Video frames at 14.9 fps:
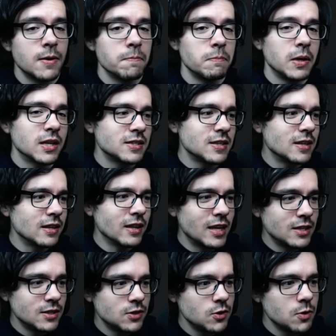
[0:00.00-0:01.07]
because it
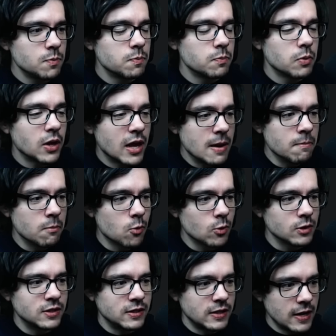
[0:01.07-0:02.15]
lets you play more
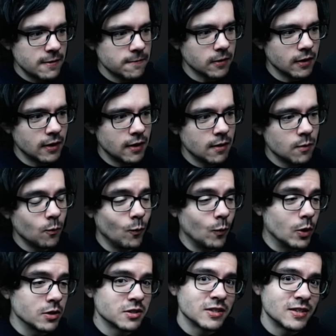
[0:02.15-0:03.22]
safely
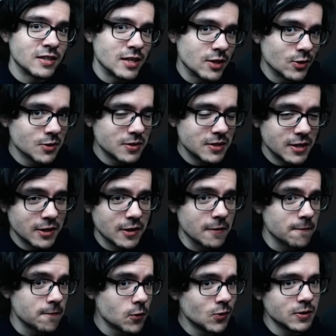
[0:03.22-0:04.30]
while still dealing
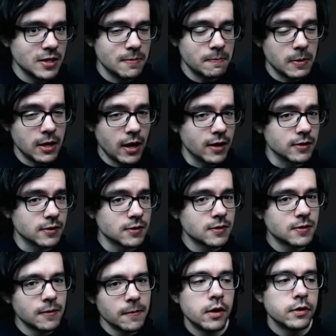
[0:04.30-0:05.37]
full DPS.
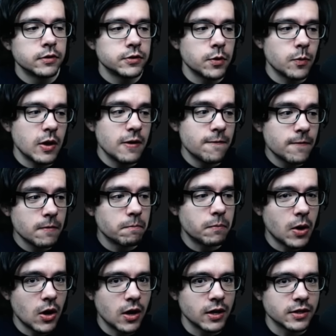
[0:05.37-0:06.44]
So if a
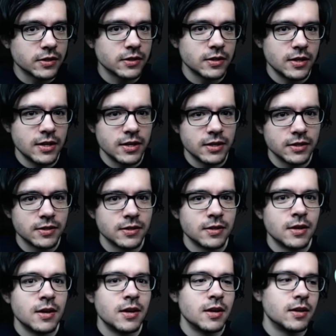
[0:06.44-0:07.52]
boss is
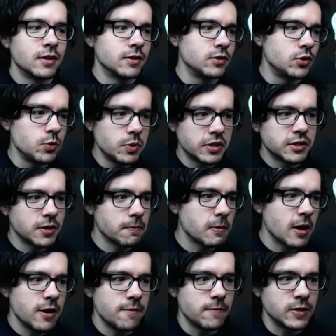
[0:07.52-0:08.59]
doing some
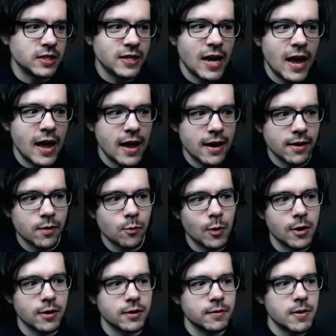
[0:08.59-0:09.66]
kind of attack
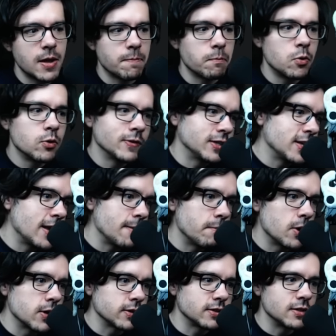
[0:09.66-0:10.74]
where it puts
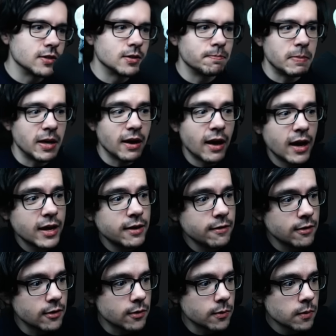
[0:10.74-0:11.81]
hitboxes behind
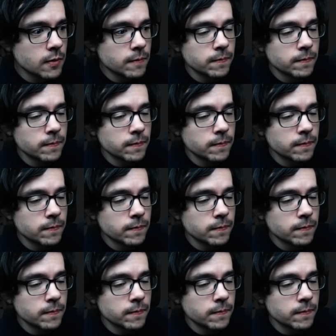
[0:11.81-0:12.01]
you